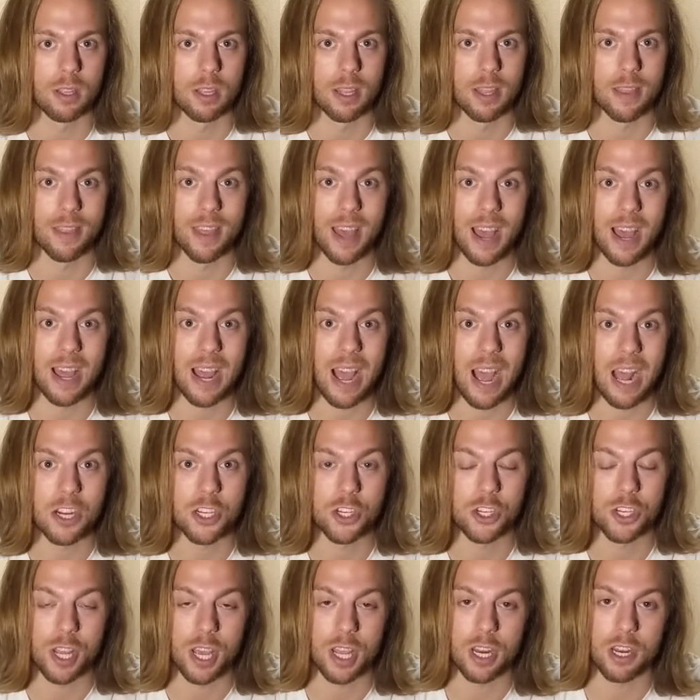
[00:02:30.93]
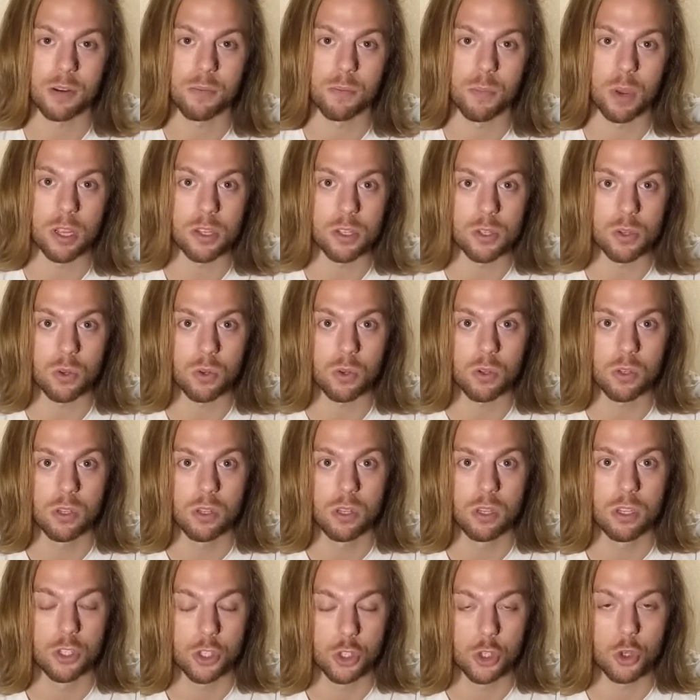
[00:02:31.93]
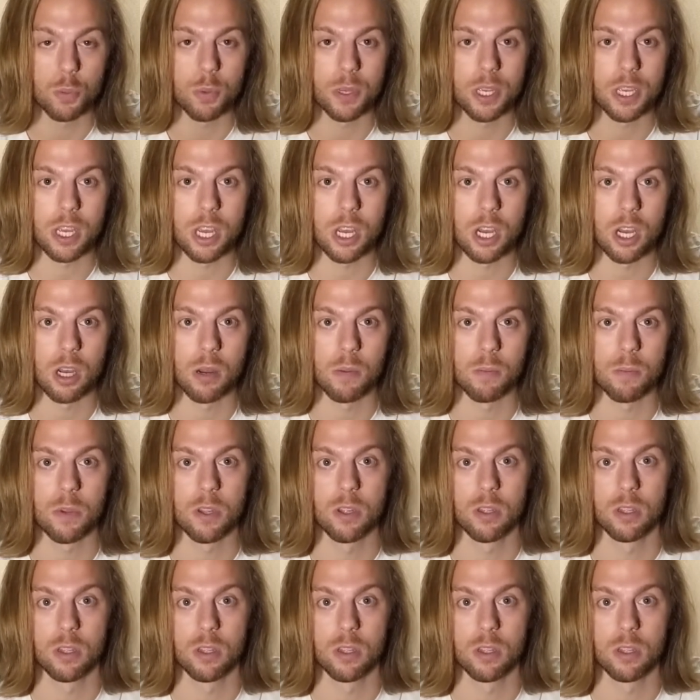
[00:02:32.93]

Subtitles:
that agitated muscle to become